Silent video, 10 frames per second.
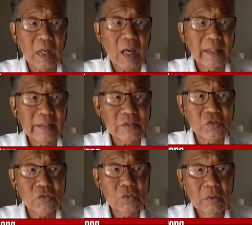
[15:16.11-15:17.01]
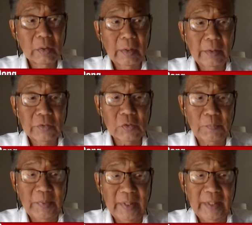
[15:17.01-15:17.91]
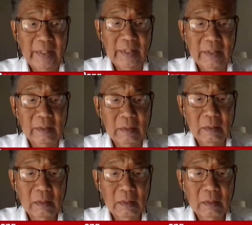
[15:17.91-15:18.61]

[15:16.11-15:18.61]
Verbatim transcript: got us the